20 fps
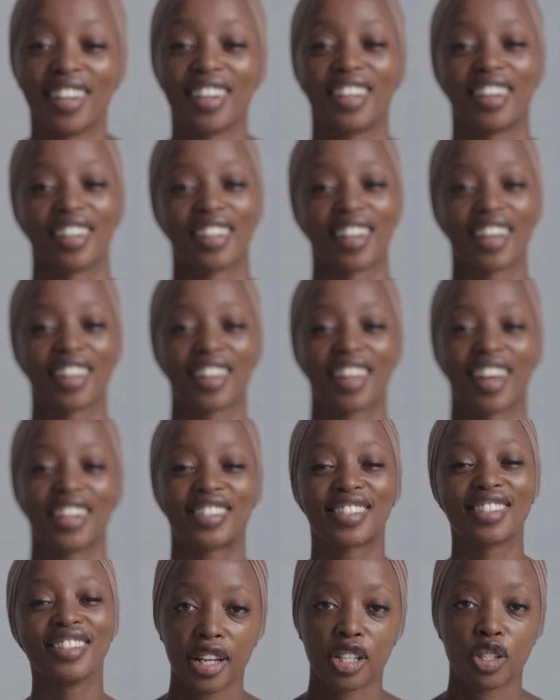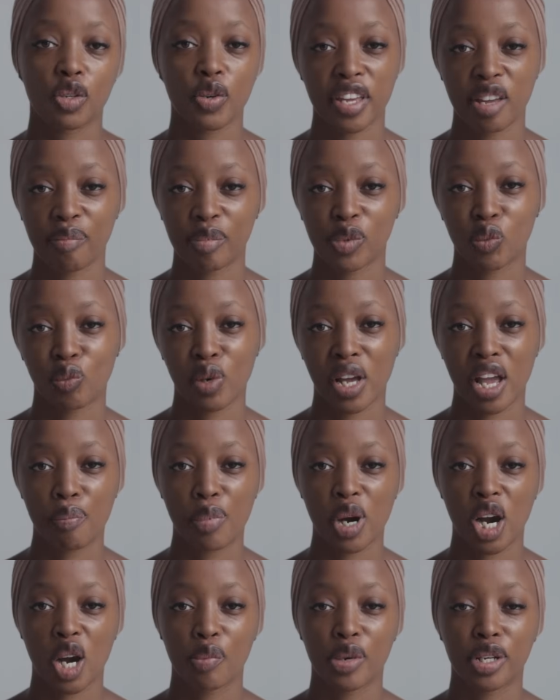Not like that. I took him to my
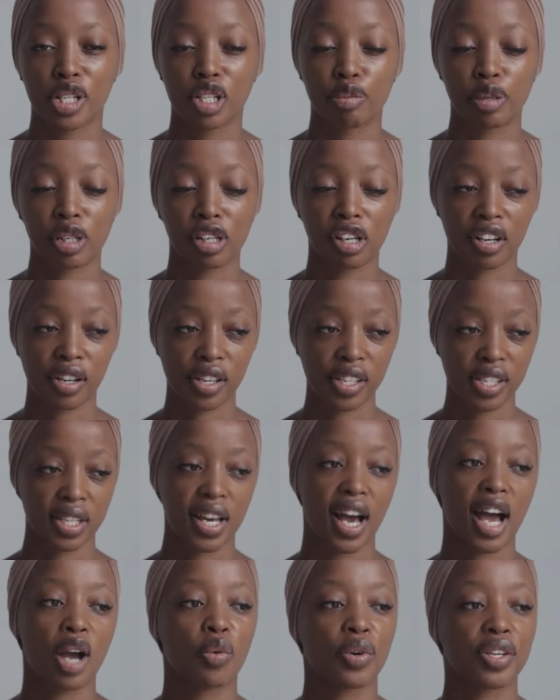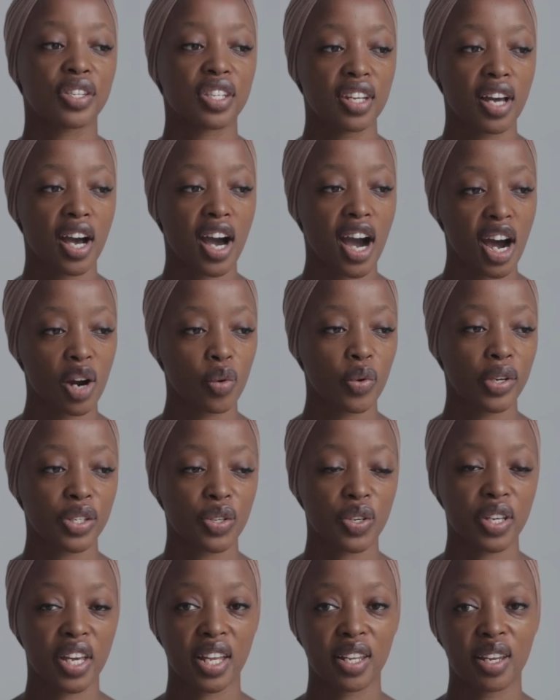apartment because I was in a hurry
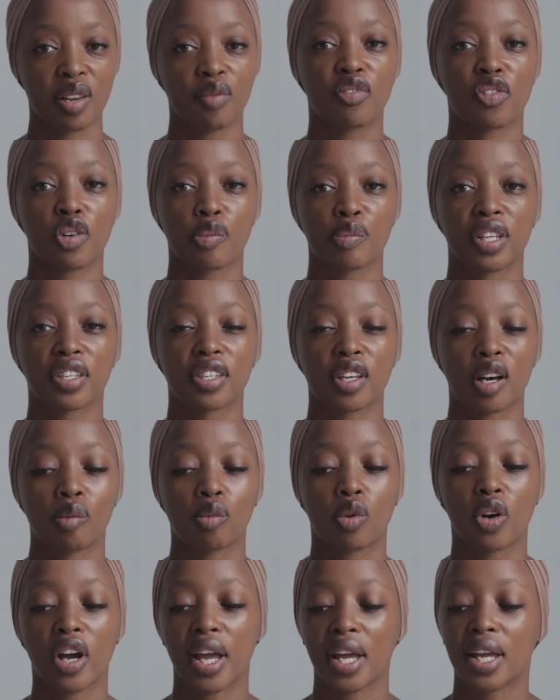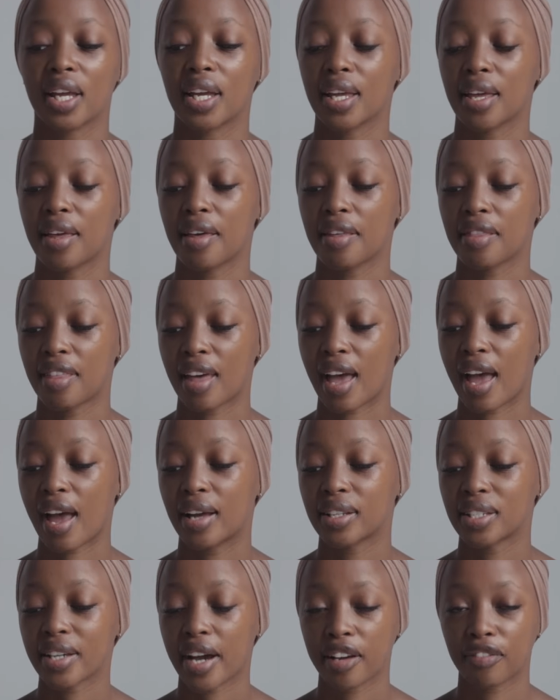to get him from the subway
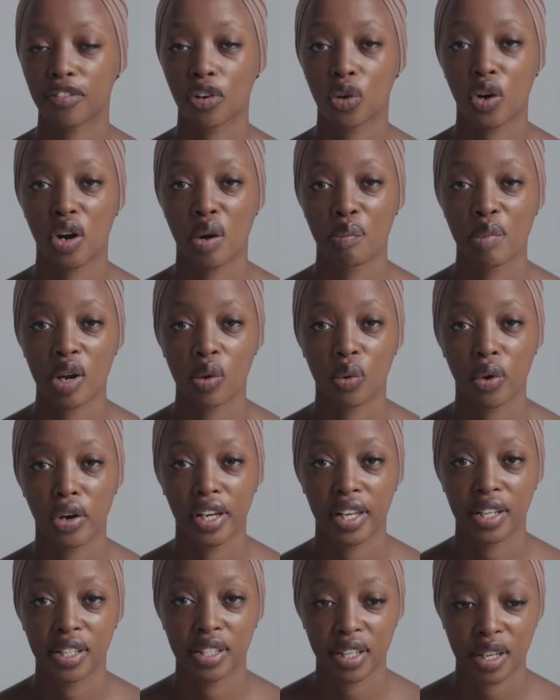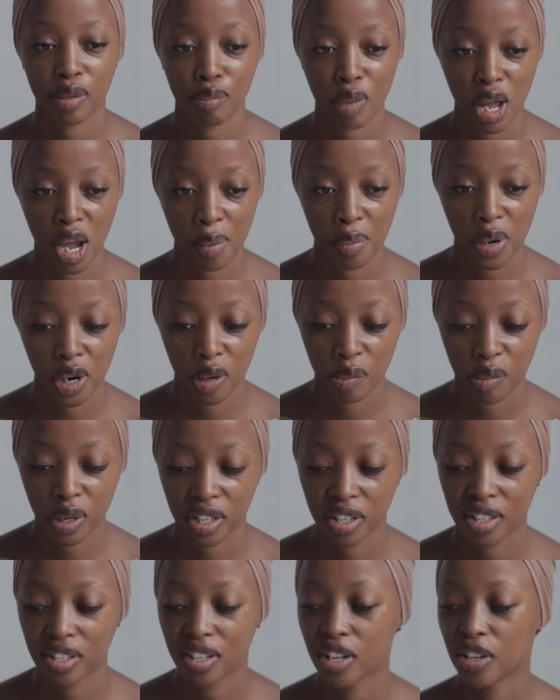that I forgot my wallet in my
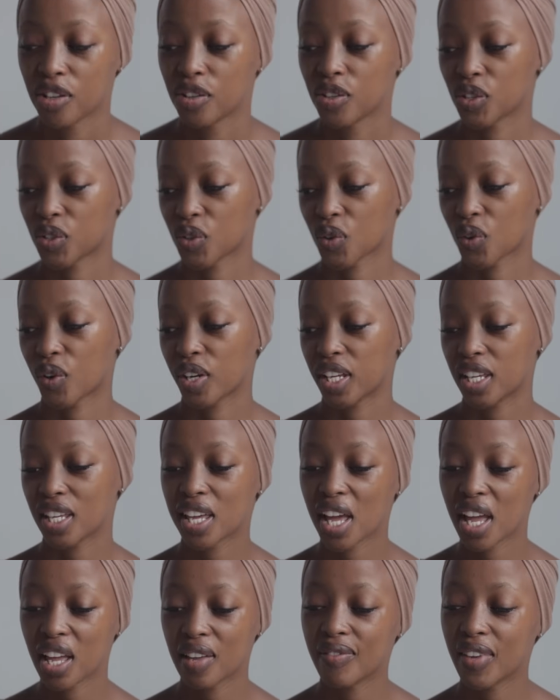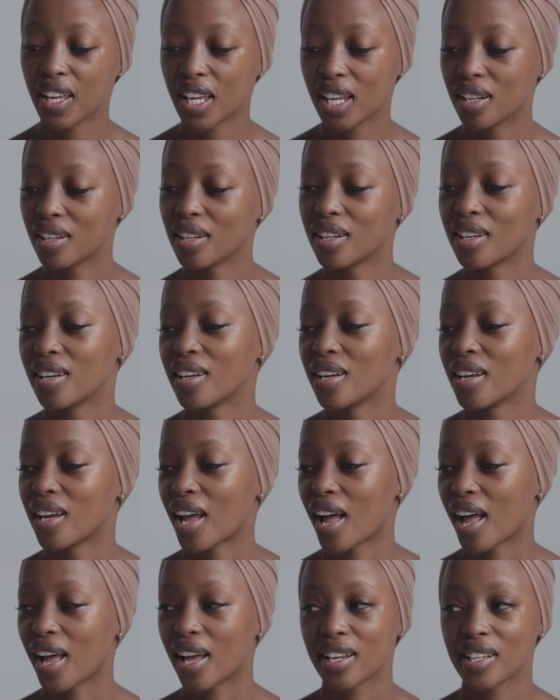apartment. So he came in
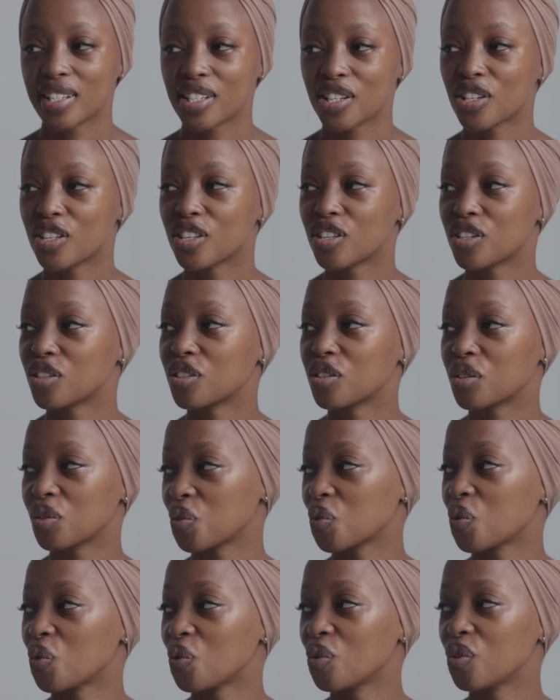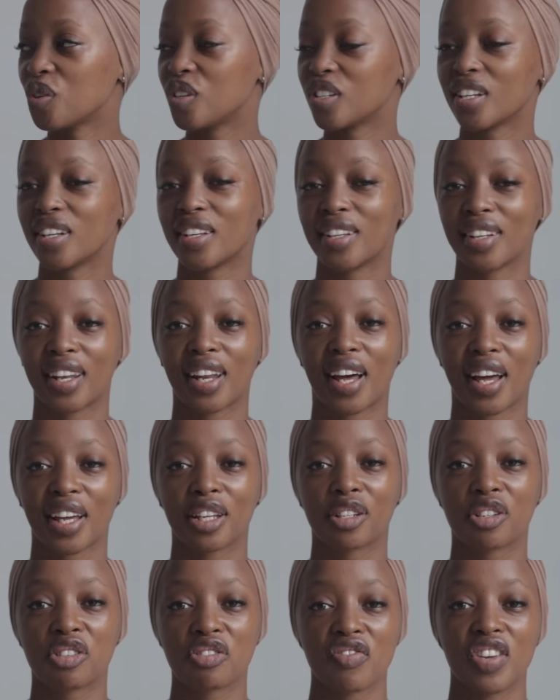and just stood like
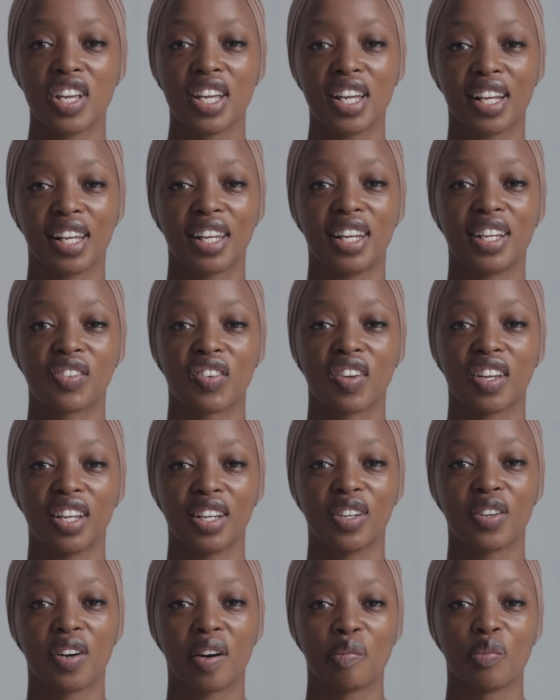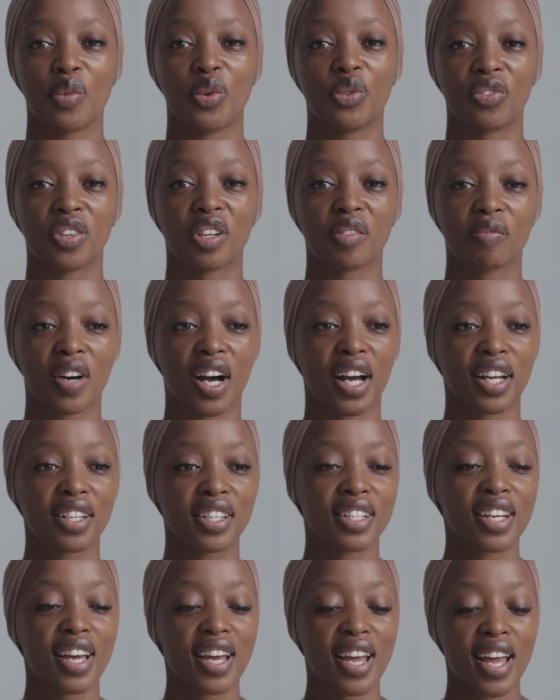a tree, literally not moving
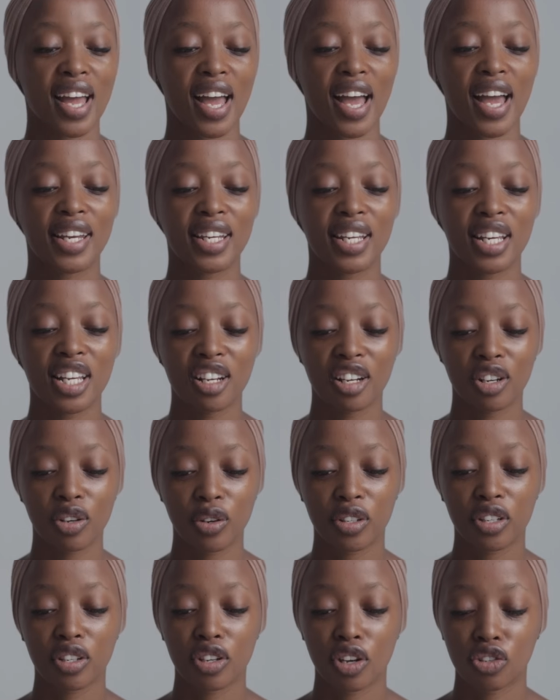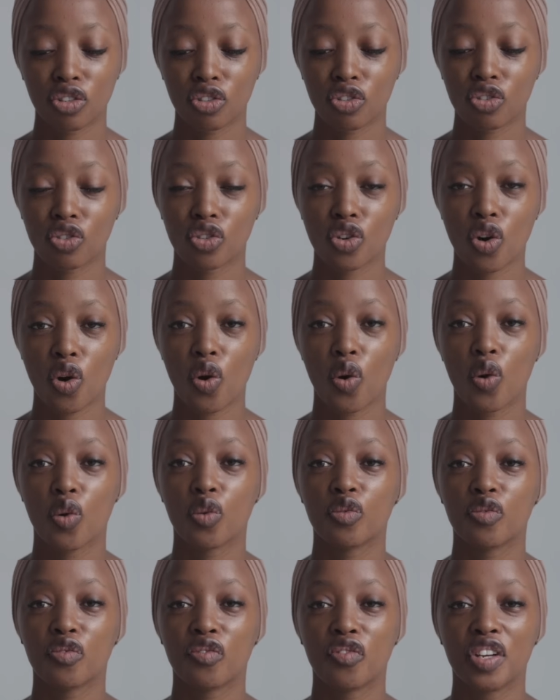much. And he looked
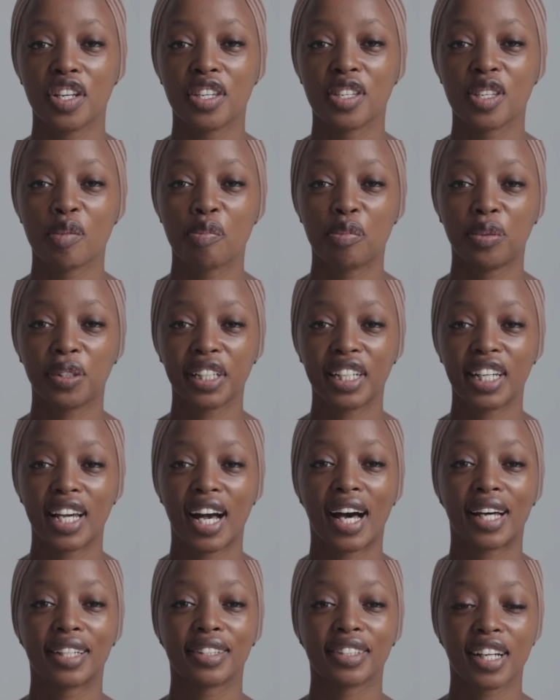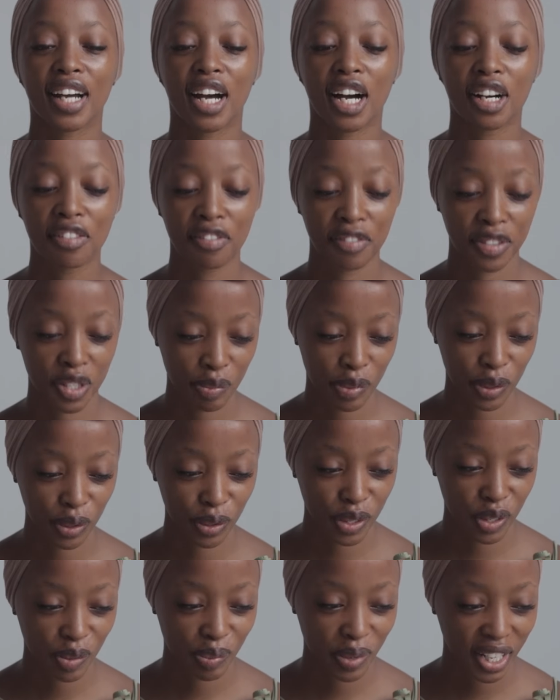so visibly
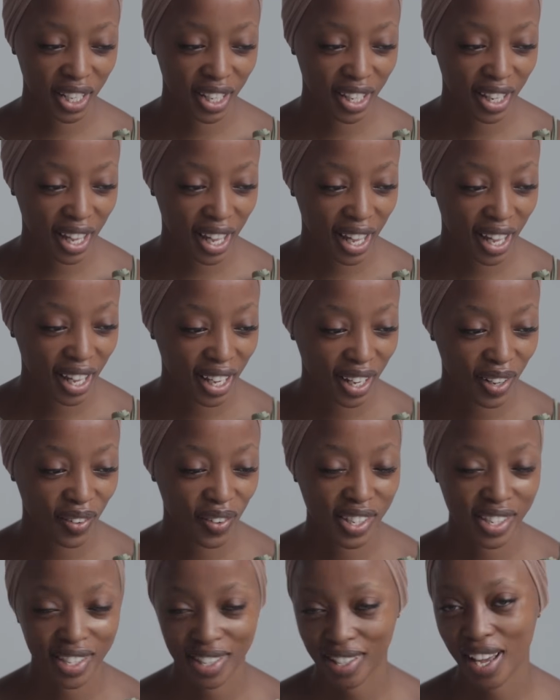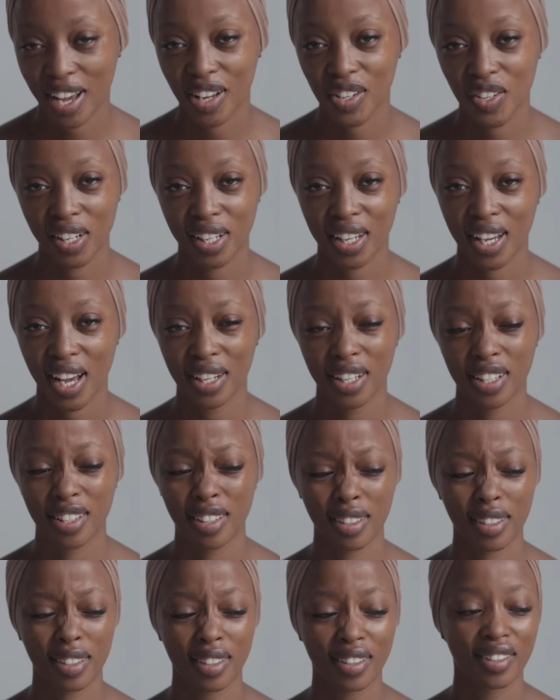uncomfortable to be in there. It was actually kind of
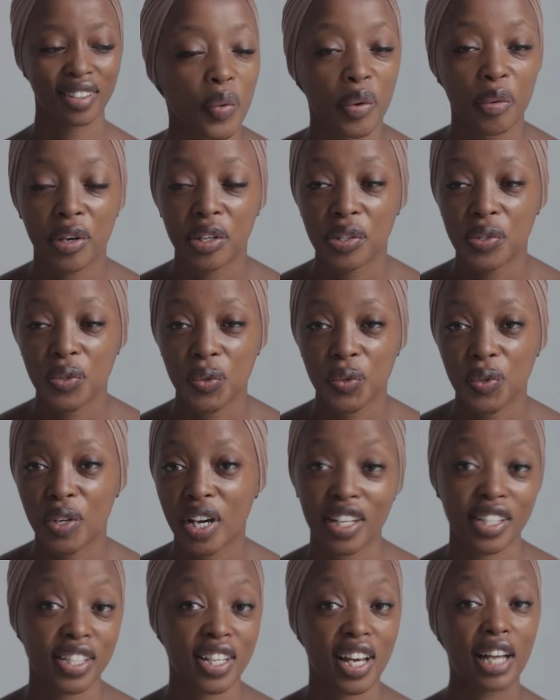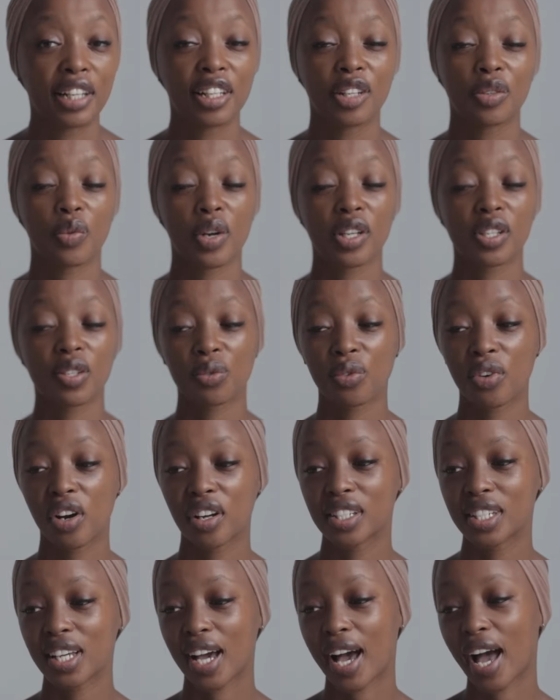cute. We went to an Italian
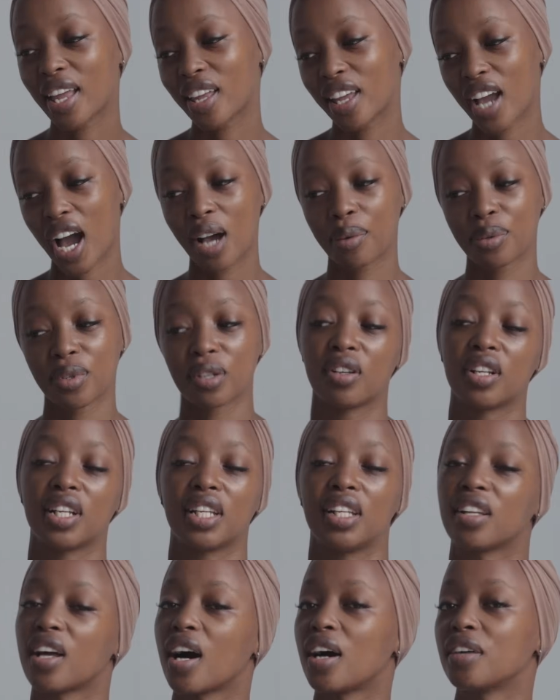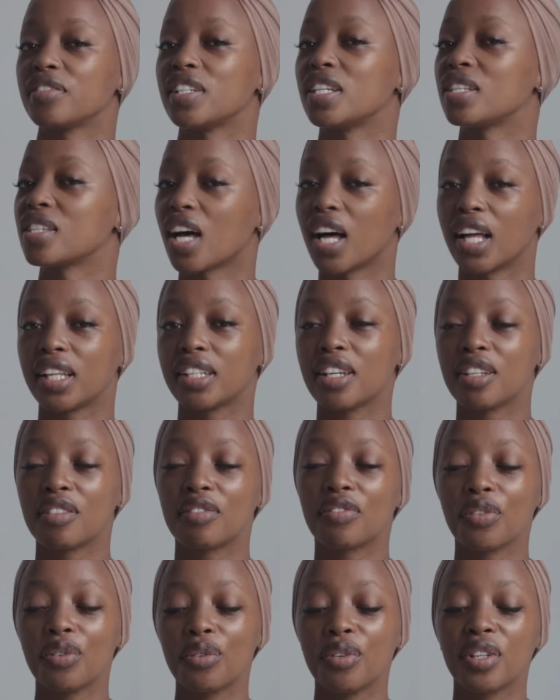restaurant. I absolutely love Italian
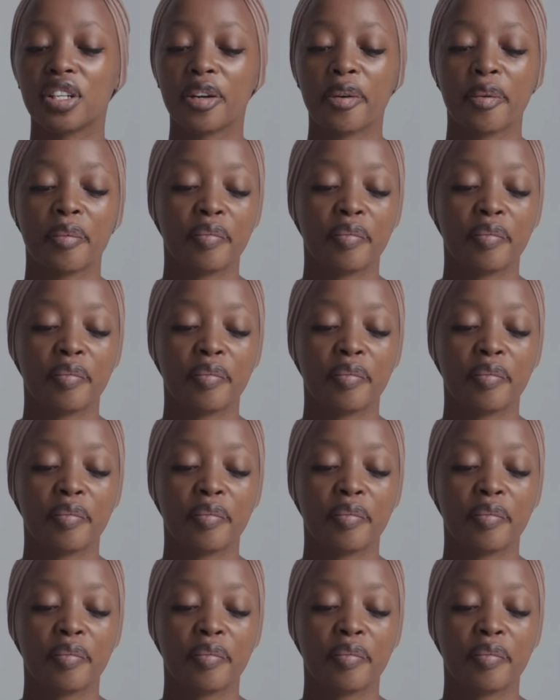food.